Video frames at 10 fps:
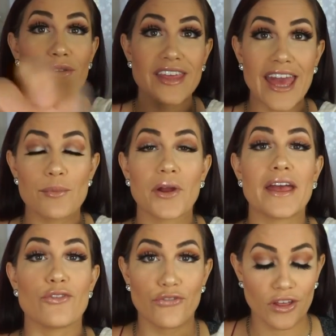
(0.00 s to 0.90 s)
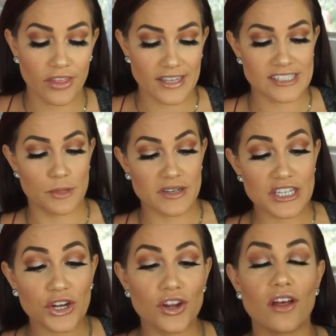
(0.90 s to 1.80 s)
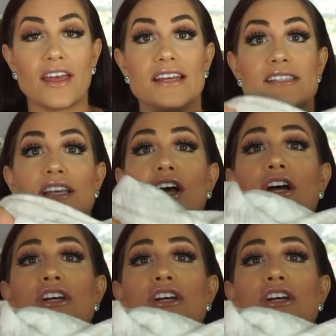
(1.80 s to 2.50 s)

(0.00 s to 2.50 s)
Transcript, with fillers: through the camera and feel this. The material is